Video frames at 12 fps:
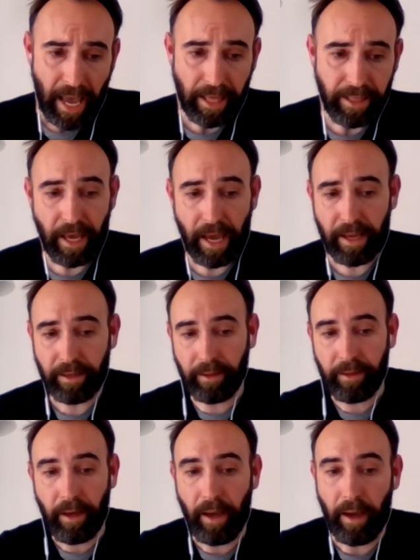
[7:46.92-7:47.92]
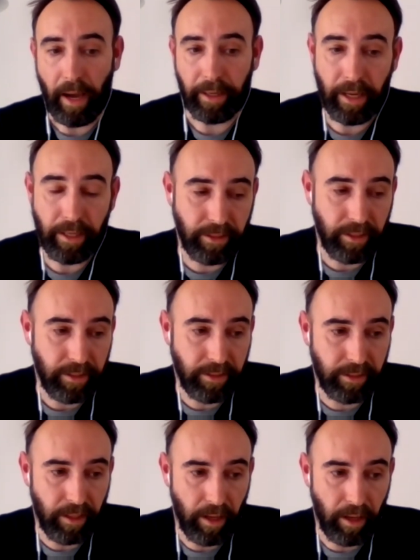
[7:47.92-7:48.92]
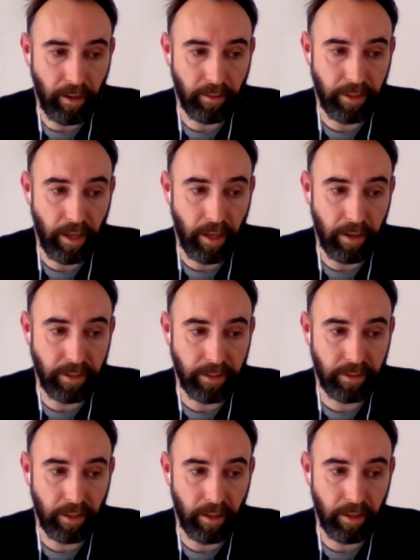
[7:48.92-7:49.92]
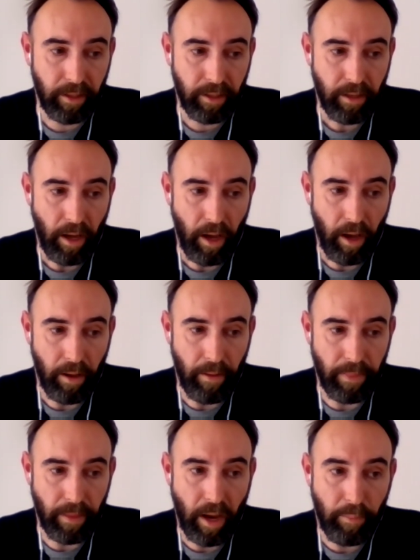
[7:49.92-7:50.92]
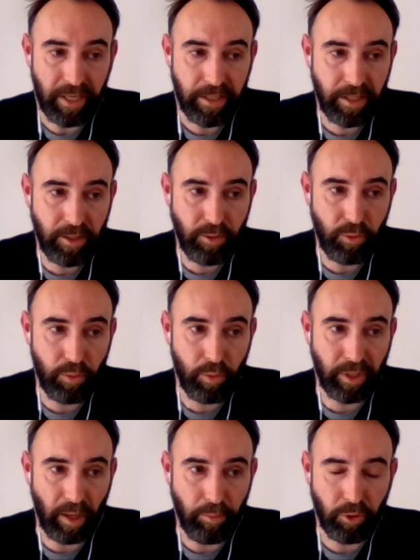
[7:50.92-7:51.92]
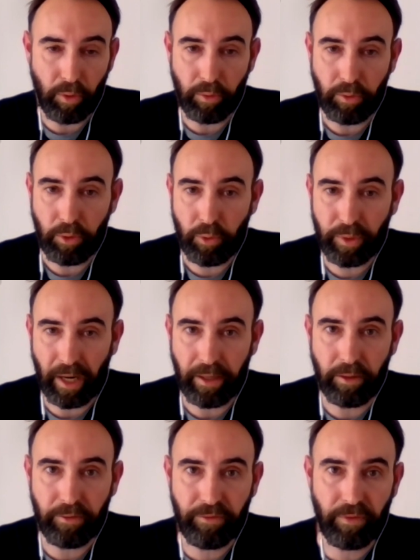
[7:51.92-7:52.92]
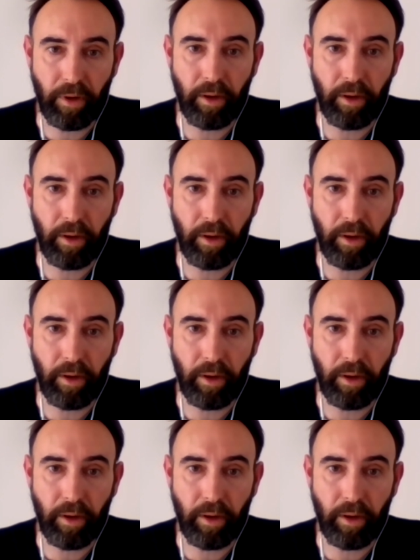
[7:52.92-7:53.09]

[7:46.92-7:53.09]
And then I guess it's the ability to capture a new kind of